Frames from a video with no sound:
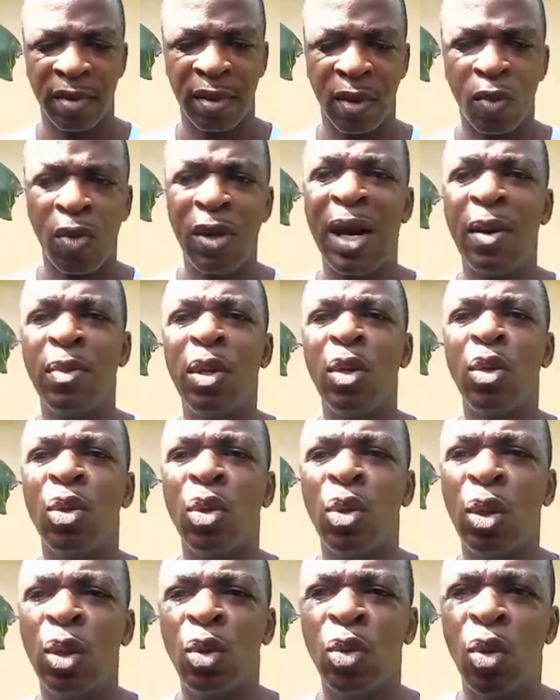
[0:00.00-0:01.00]
When are we going to
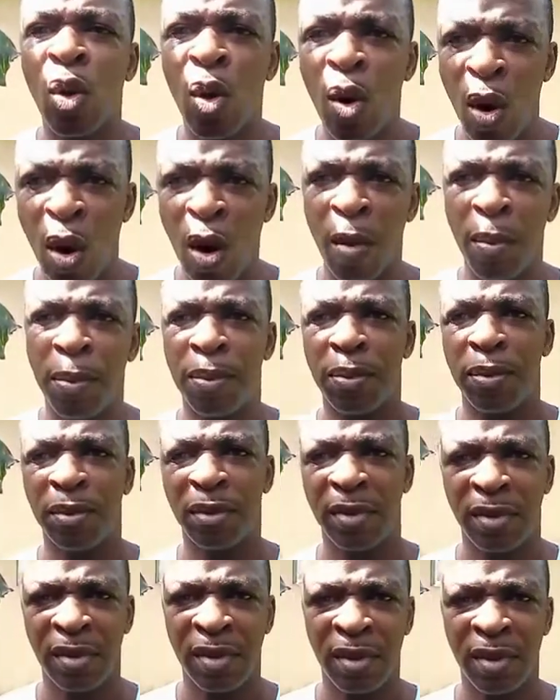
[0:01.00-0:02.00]
grow up?
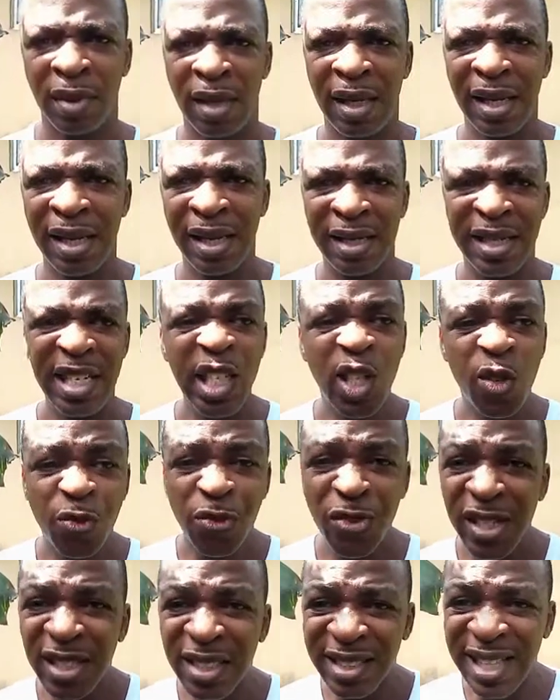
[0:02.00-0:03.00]
This
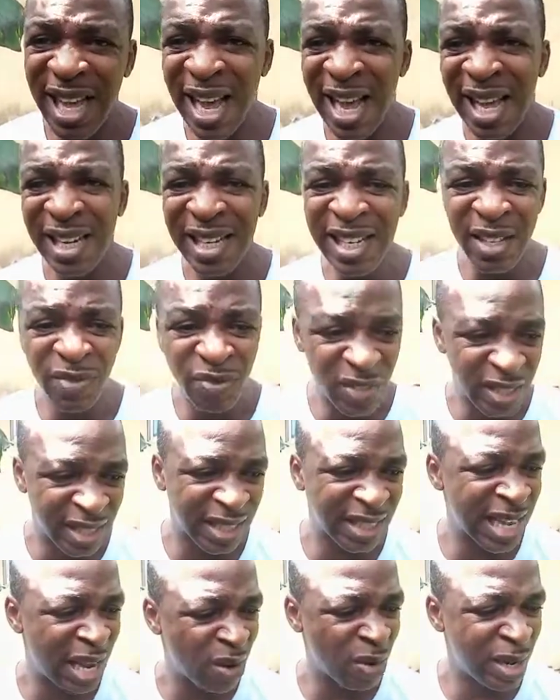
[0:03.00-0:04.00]
freestyle
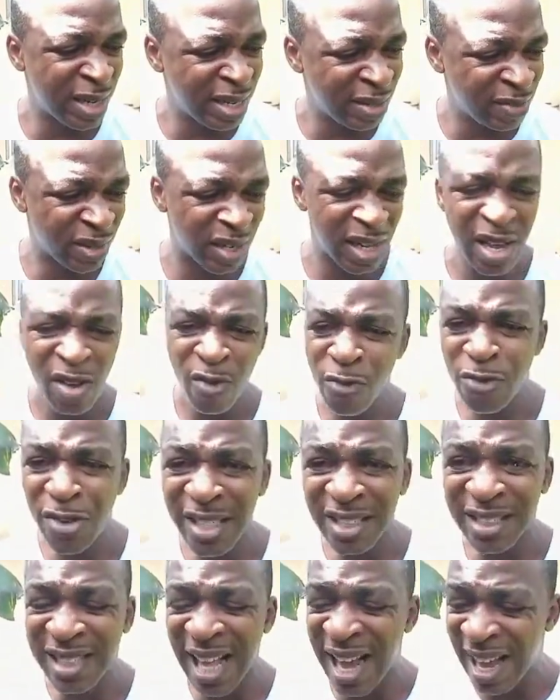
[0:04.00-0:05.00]
living that we're living,
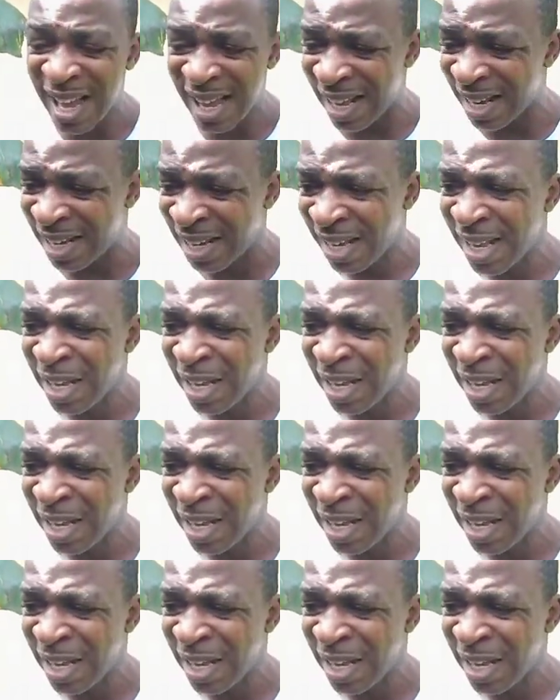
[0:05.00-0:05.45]
freestyle,